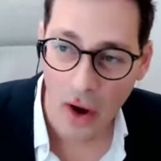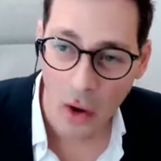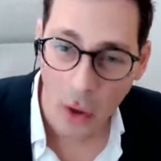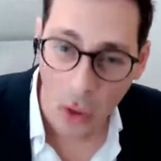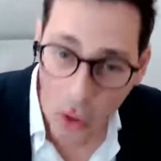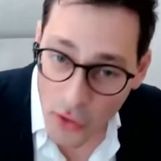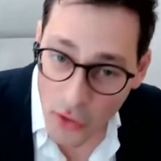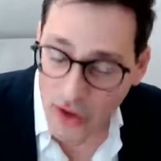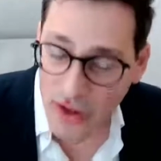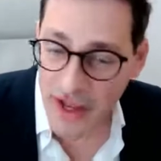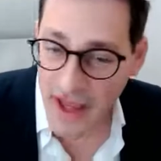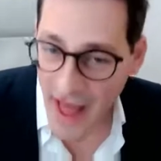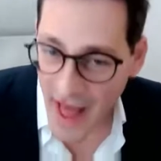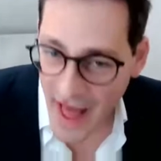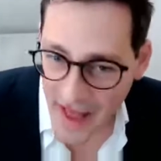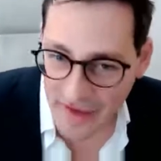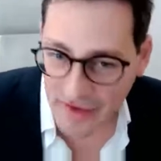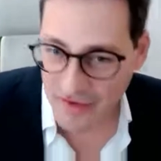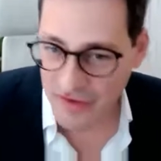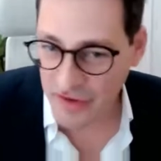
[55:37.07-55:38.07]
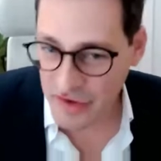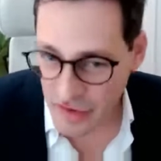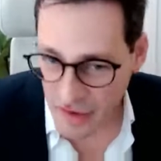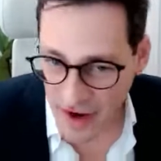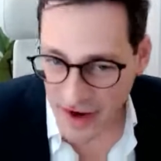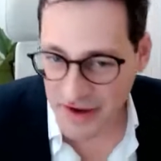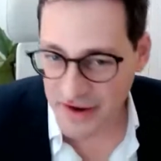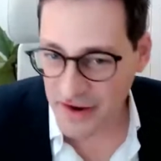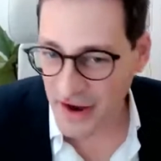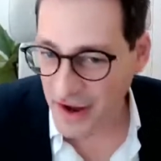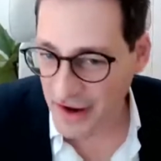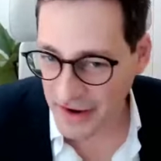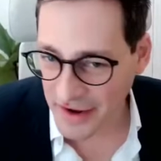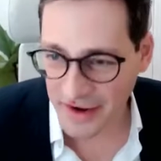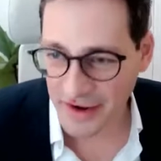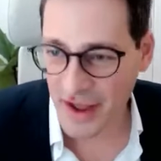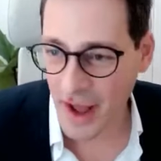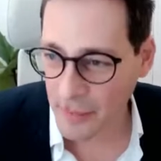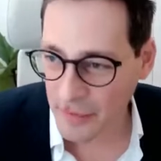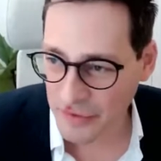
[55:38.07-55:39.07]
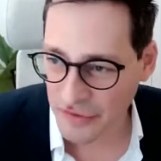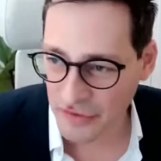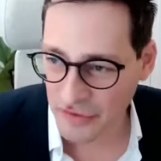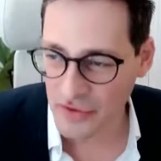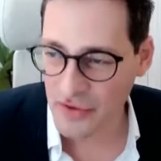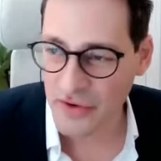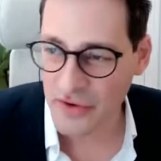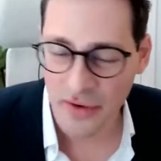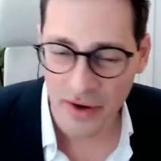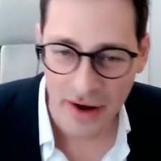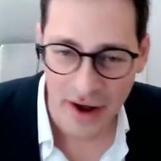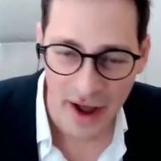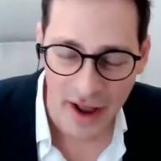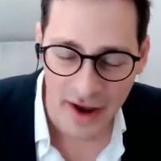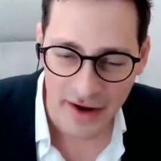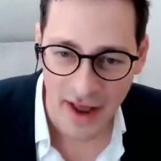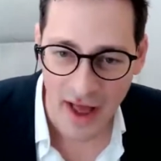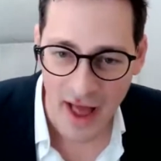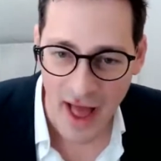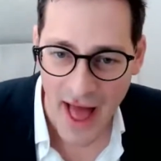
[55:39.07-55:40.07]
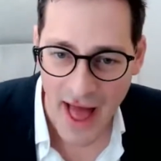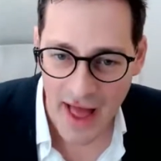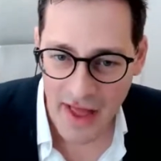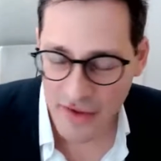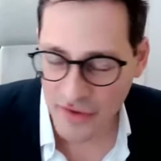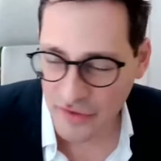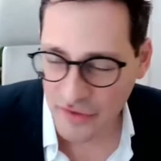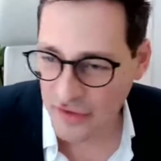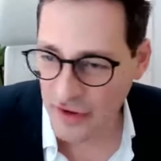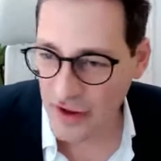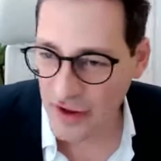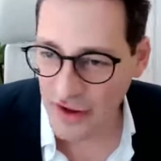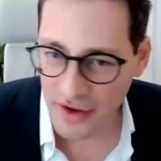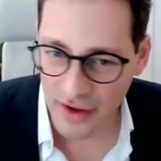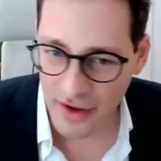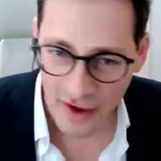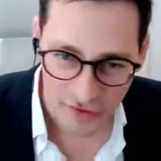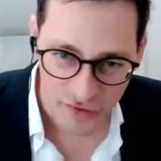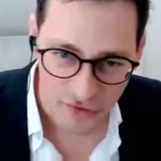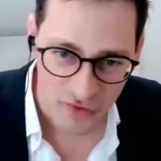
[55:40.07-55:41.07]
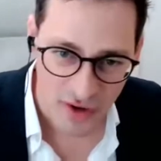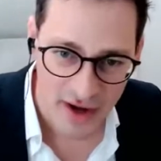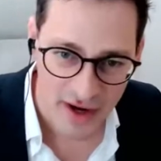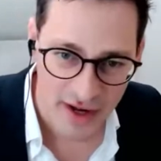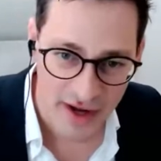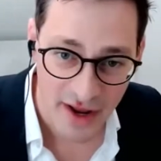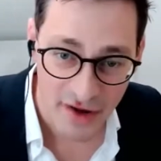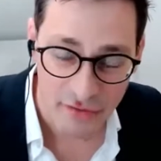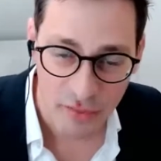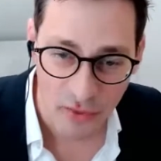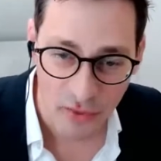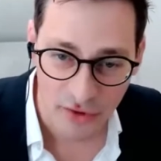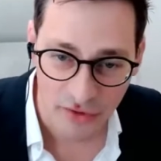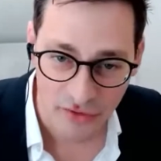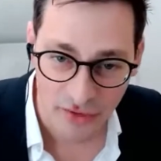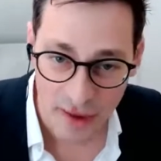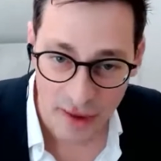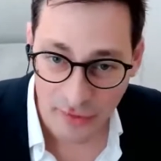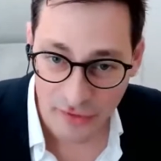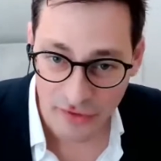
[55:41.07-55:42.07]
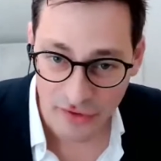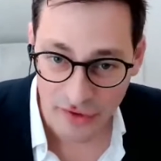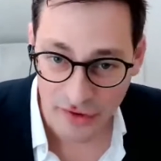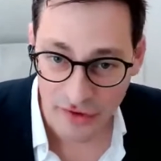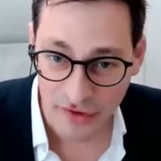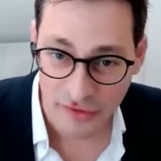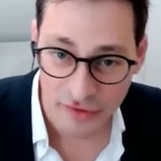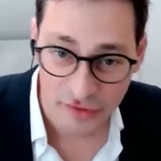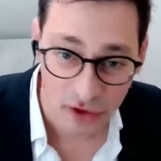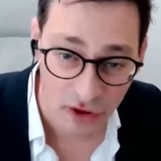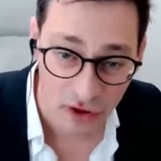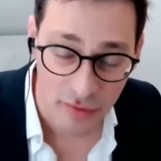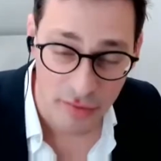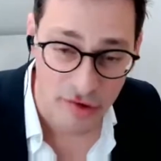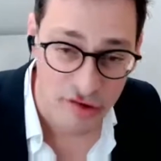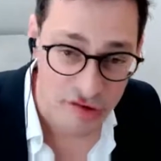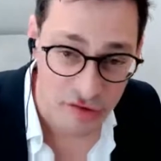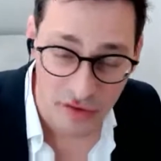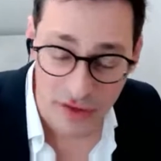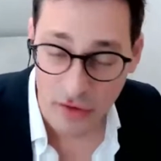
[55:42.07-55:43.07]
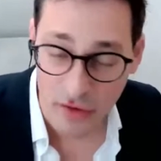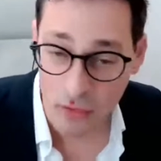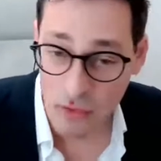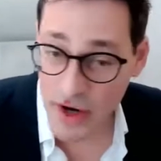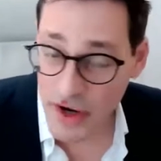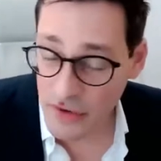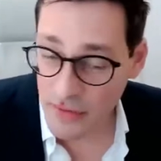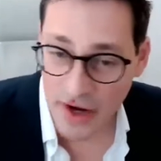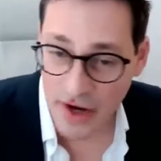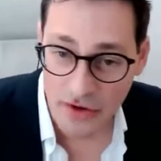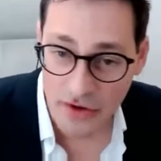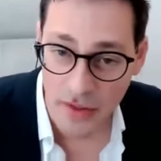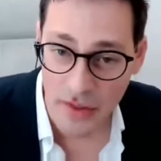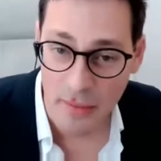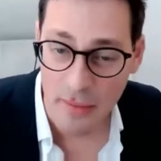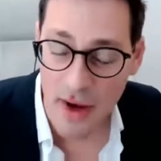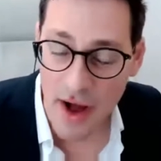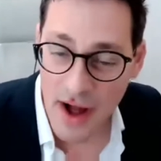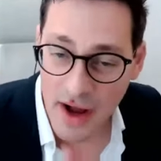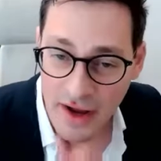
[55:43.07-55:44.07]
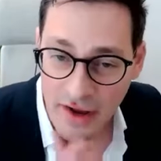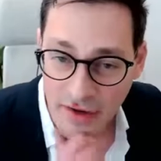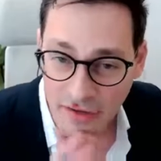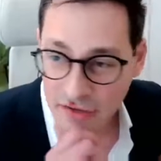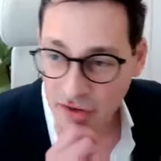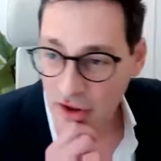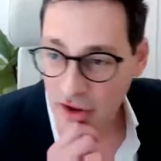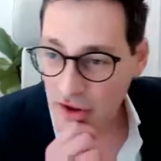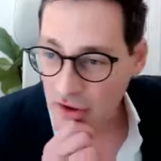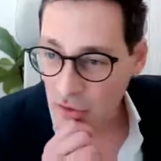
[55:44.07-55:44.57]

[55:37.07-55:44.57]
only as the trade data comes through and as Australian exporters are able to slowly but surely redirect to other markets,